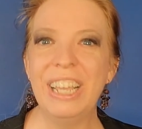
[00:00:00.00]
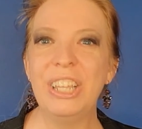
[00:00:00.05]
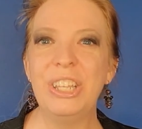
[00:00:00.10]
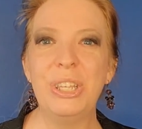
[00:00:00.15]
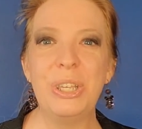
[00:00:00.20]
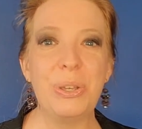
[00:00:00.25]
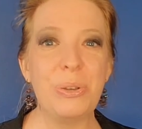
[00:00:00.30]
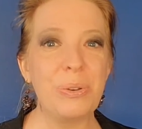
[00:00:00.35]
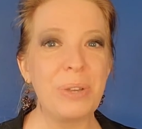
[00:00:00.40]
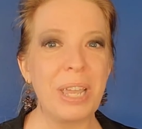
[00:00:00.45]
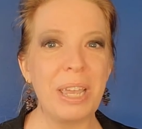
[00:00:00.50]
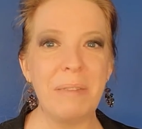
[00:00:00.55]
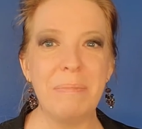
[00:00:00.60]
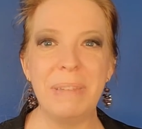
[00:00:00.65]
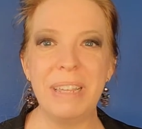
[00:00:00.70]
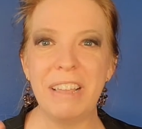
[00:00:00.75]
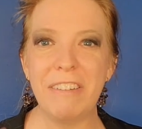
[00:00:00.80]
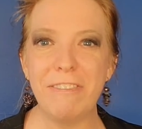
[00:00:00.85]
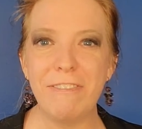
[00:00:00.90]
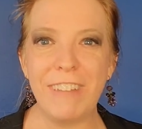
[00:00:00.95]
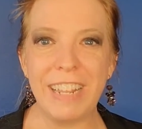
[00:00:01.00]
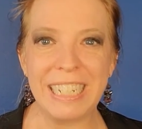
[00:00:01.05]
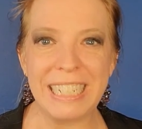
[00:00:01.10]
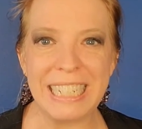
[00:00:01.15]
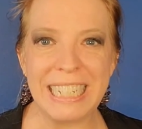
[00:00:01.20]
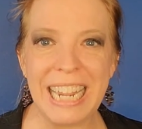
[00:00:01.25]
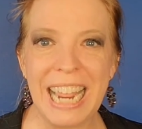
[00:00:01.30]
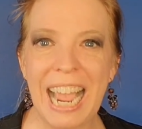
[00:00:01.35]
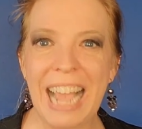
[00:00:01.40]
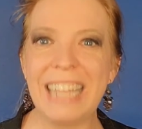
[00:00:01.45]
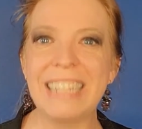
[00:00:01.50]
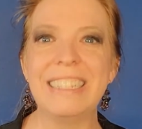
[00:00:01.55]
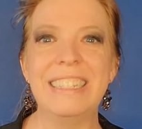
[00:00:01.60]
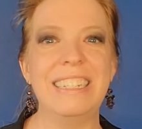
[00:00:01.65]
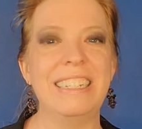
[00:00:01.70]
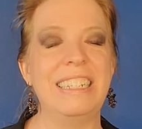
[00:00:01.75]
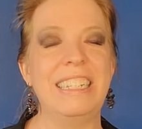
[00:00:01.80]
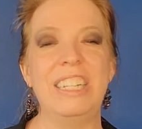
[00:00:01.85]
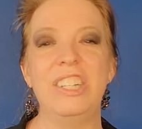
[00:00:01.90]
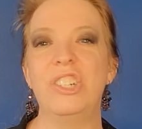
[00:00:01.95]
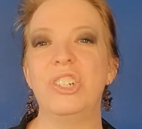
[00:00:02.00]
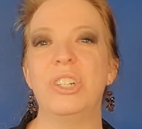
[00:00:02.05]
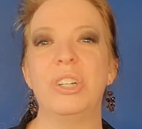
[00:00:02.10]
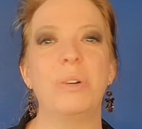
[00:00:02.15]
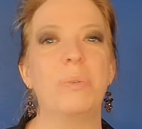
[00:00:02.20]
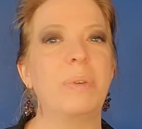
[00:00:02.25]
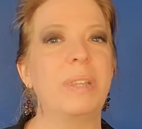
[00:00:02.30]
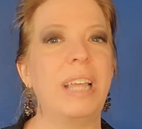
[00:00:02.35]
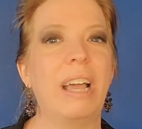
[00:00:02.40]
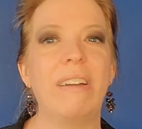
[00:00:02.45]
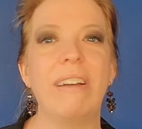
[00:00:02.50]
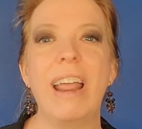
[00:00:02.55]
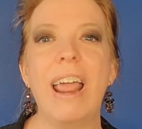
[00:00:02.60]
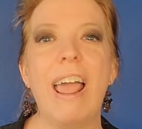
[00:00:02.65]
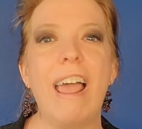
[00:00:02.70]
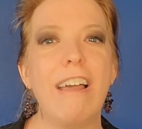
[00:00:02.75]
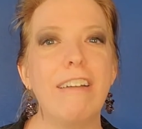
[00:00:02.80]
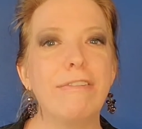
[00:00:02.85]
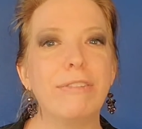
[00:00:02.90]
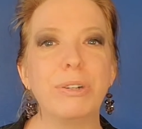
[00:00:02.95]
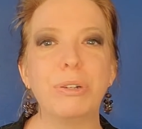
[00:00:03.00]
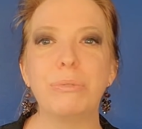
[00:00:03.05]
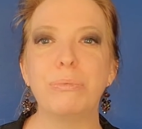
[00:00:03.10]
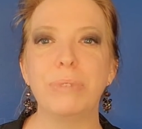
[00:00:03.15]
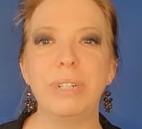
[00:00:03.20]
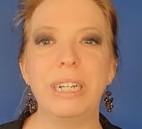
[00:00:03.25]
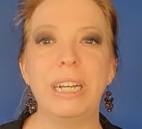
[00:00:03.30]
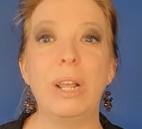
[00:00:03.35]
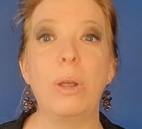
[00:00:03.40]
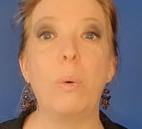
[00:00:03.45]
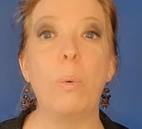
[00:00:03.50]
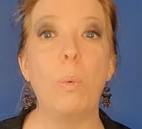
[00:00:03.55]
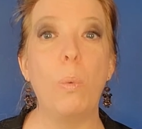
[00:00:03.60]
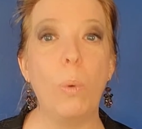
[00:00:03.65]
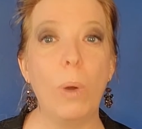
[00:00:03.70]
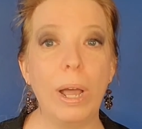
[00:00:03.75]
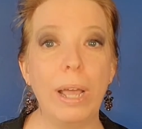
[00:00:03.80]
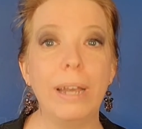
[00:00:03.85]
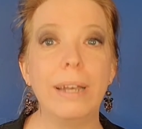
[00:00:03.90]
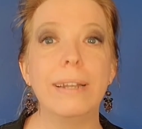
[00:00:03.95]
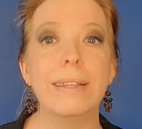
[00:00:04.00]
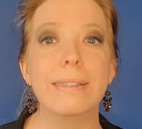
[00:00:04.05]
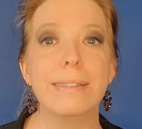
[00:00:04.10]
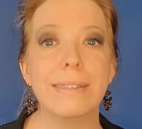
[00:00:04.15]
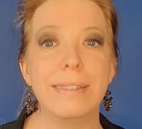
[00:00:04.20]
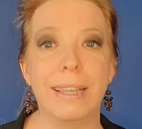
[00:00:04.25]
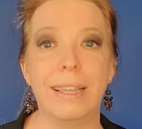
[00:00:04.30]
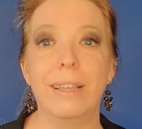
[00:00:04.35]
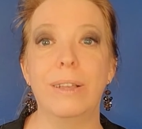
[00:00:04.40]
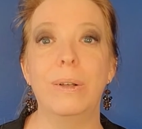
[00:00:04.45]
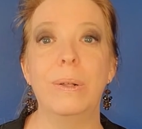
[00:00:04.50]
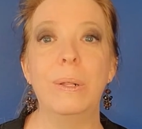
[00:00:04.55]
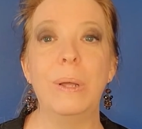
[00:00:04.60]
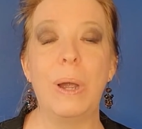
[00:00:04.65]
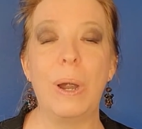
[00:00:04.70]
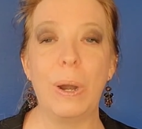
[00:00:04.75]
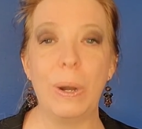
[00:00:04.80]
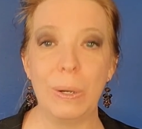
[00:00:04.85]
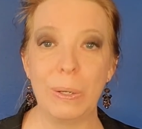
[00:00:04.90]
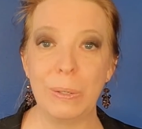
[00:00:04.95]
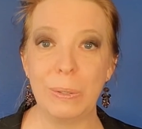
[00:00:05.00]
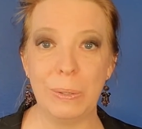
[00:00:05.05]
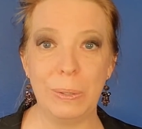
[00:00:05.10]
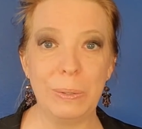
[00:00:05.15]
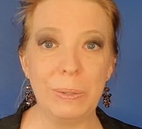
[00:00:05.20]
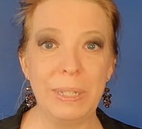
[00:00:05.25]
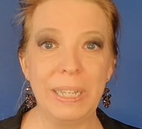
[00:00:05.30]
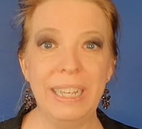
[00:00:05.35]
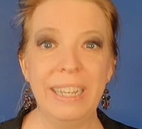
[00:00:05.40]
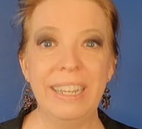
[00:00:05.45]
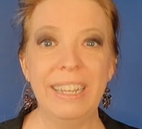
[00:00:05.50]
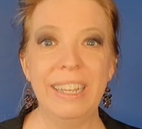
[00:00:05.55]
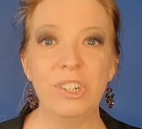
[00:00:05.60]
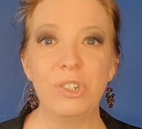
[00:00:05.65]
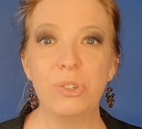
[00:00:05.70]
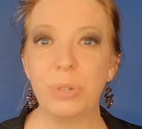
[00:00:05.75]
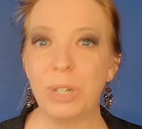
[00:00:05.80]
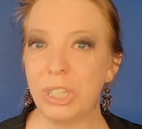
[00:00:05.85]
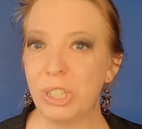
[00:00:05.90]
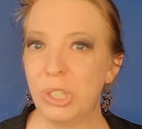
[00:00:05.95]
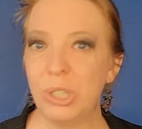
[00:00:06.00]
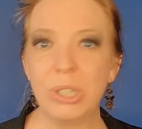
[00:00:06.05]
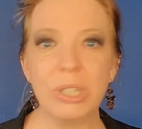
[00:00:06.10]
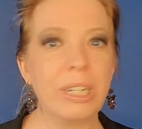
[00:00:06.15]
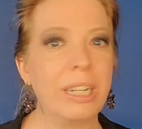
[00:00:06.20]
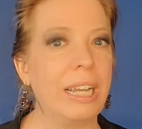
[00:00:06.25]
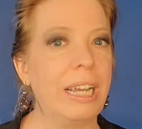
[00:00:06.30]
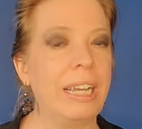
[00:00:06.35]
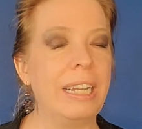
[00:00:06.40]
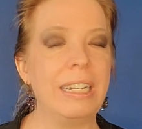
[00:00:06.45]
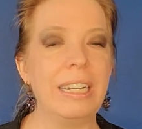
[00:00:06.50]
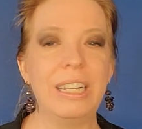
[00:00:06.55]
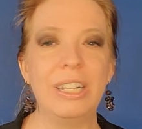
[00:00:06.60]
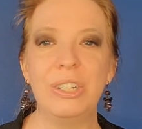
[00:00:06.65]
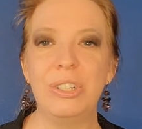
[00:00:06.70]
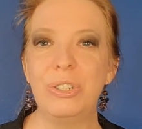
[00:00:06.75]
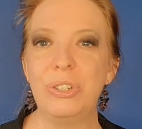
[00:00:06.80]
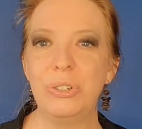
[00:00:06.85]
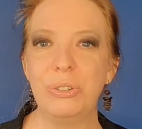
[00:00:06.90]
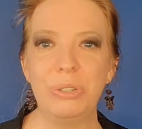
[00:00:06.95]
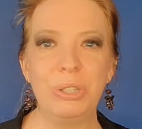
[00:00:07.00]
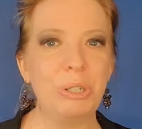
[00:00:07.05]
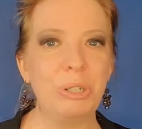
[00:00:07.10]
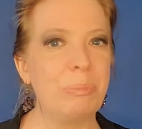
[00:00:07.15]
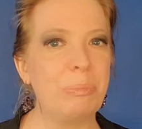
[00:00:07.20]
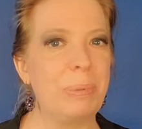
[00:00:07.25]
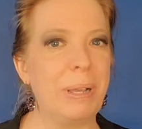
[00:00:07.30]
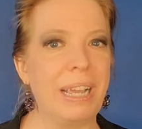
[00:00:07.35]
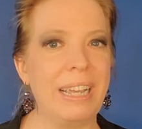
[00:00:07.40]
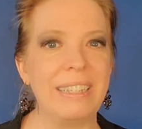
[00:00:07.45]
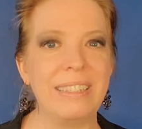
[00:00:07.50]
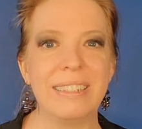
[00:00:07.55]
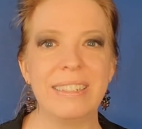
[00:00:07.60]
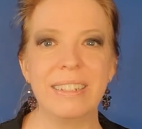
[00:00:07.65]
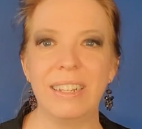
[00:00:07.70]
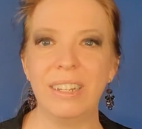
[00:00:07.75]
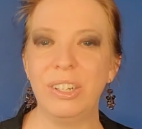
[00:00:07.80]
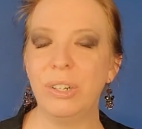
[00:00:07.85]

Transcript: You can be a fantastic teacher without ever reading one single article. Trust your gut, do your best.